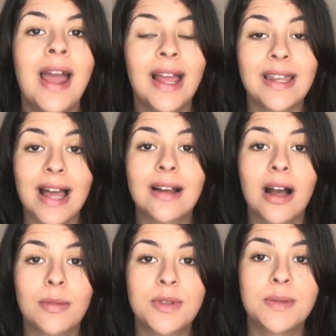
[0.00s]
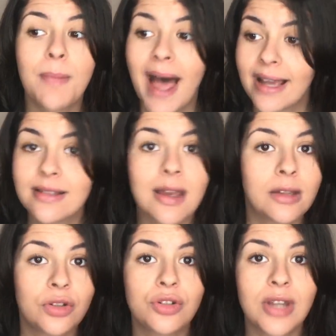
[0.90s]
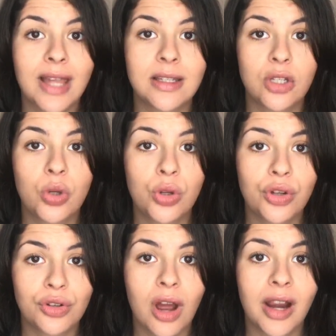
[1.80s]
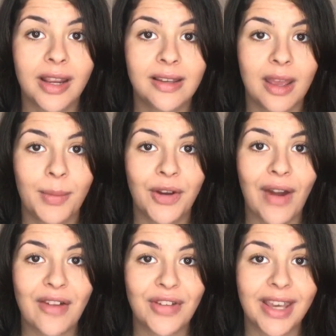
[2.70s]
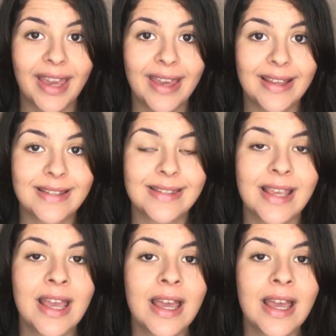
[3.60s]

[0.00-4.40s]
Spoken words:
and that comes back to understanding who your target demographic is.